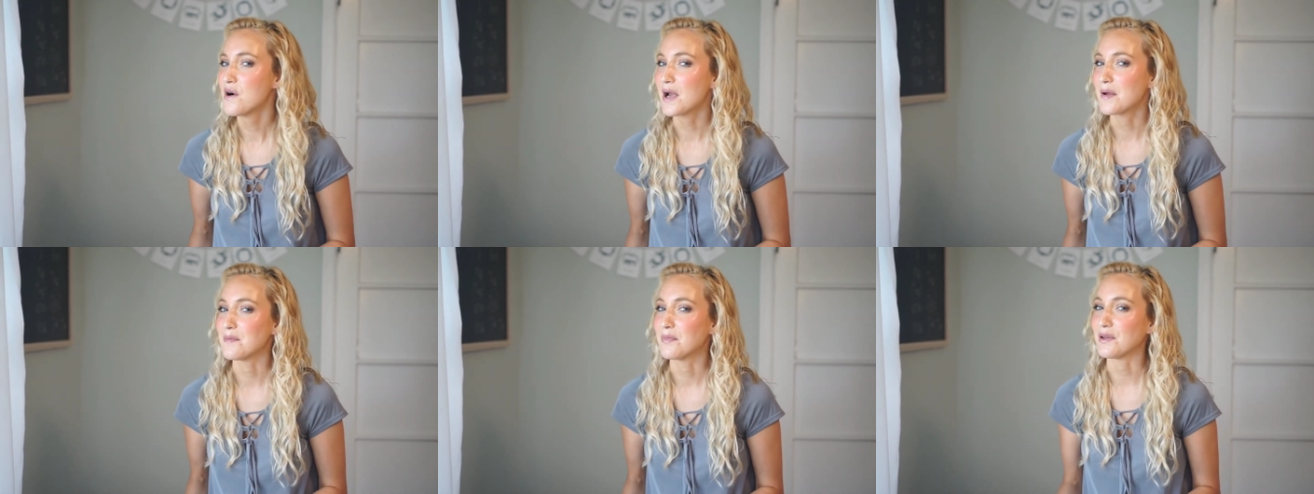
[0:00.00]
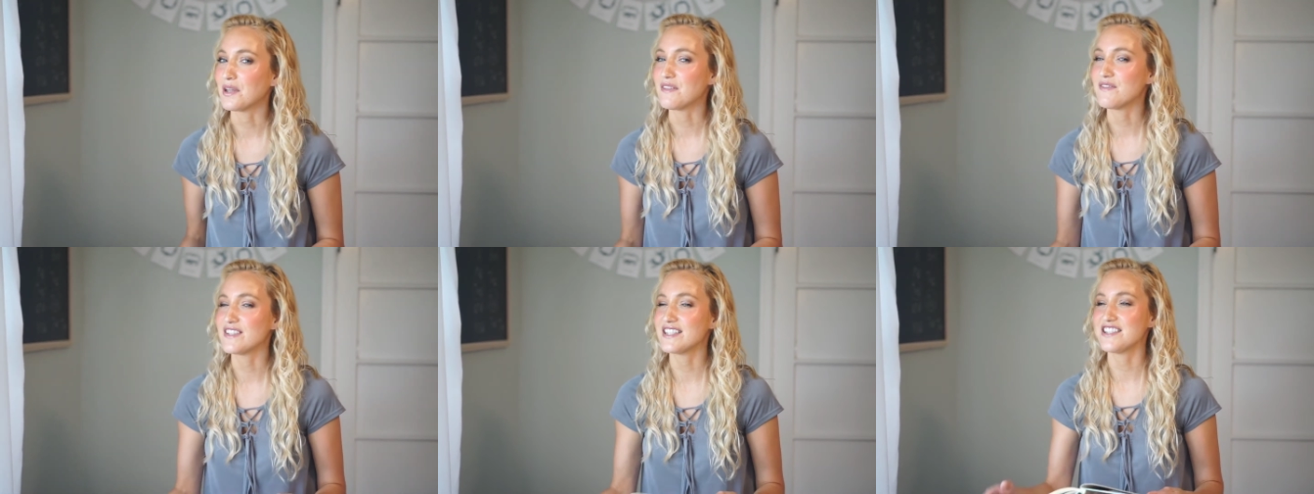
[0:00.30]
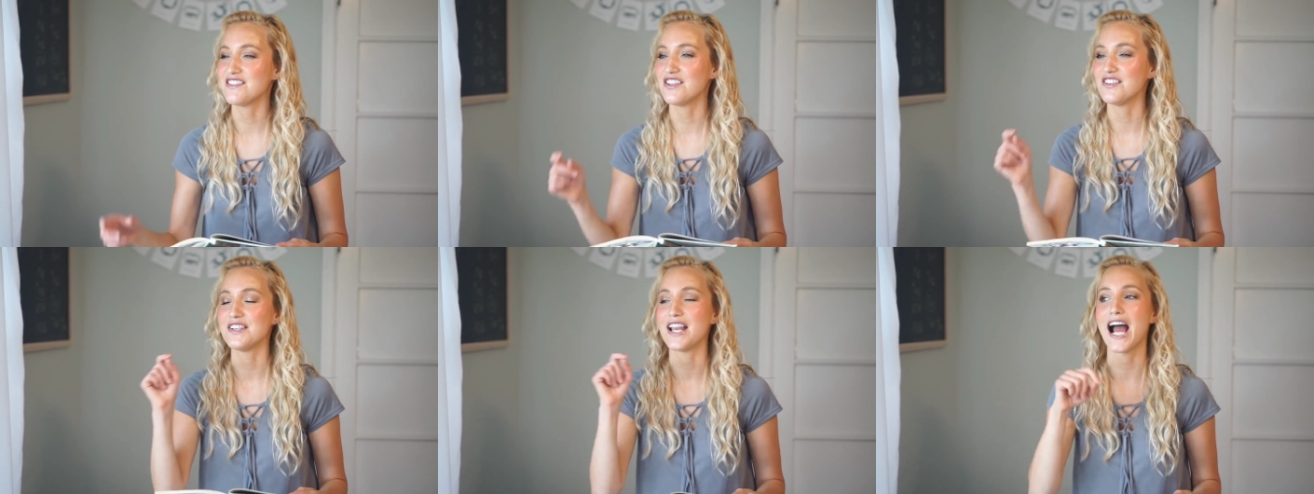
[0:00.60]
I believe it's
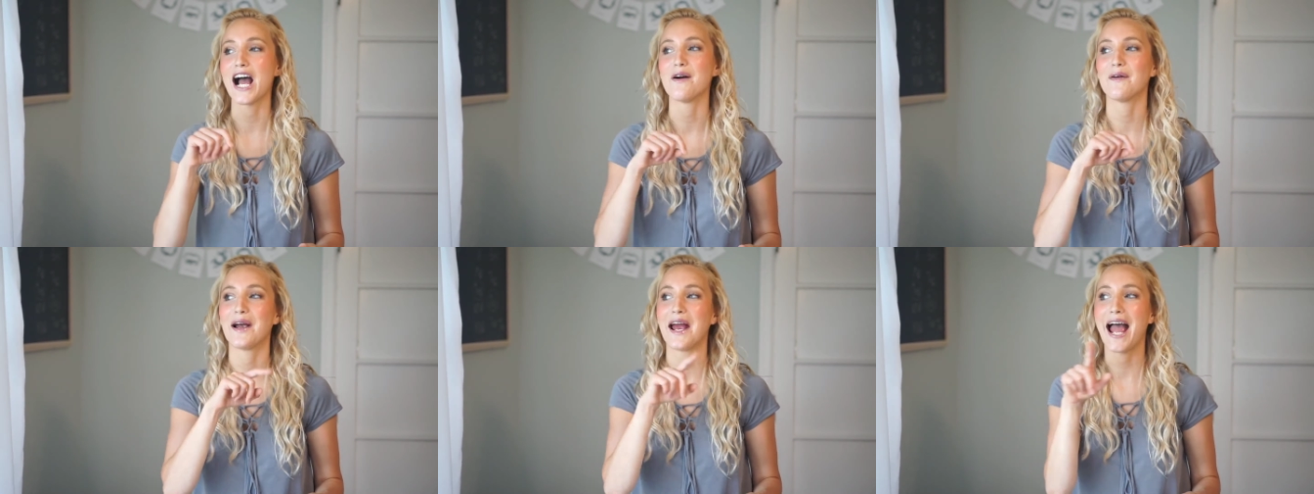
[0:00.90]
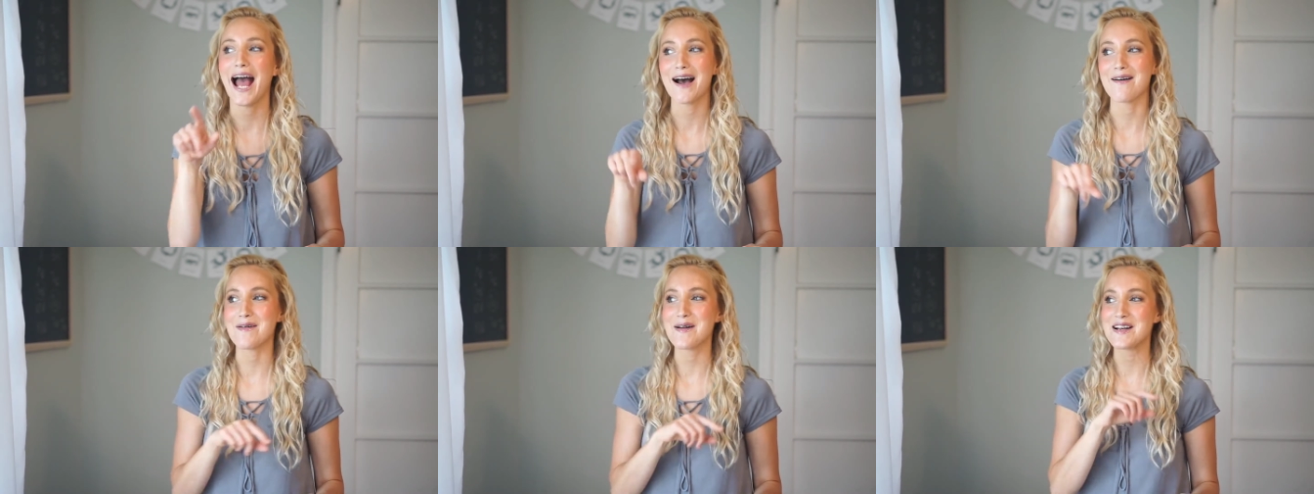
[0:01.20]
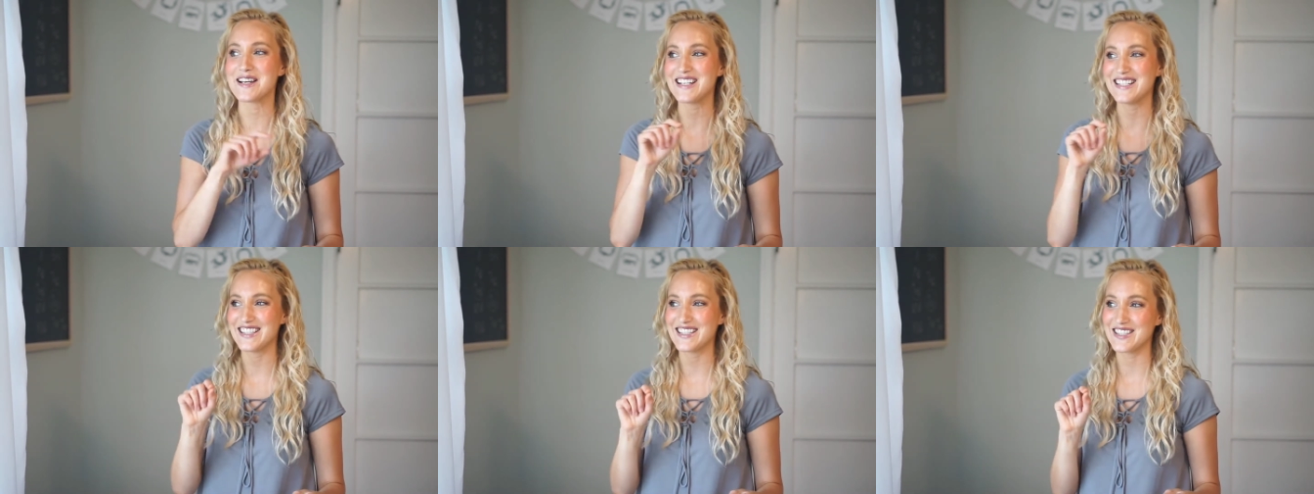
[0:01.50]
either now or
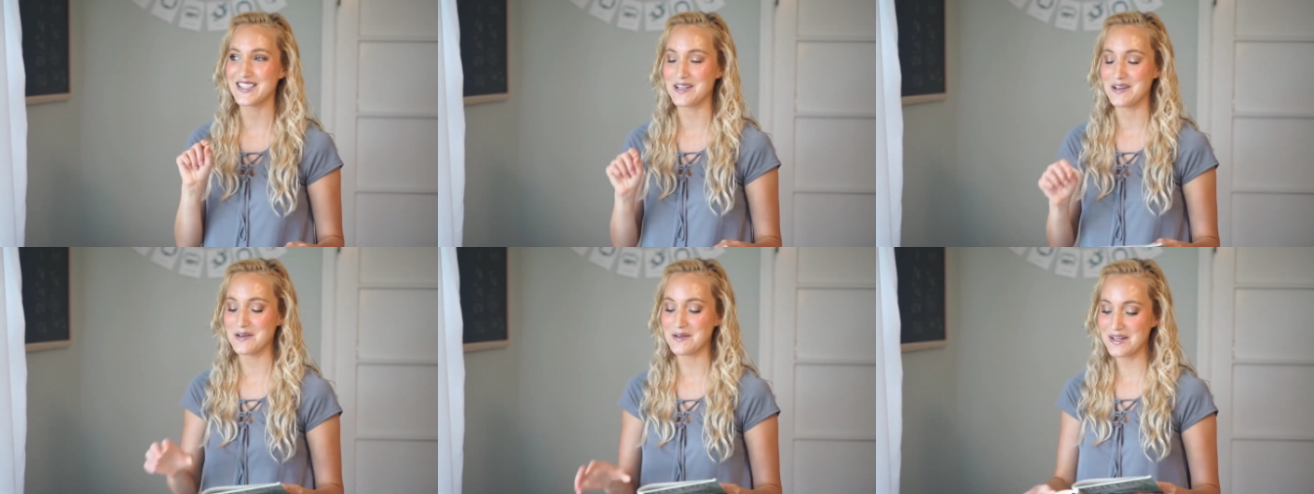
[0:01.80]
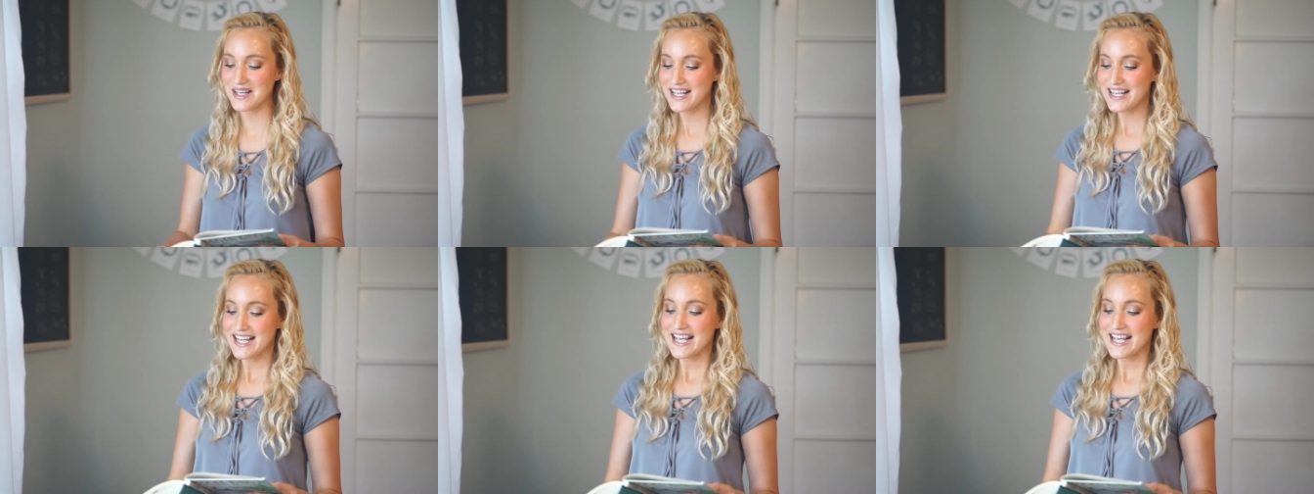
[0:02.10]
happening soon,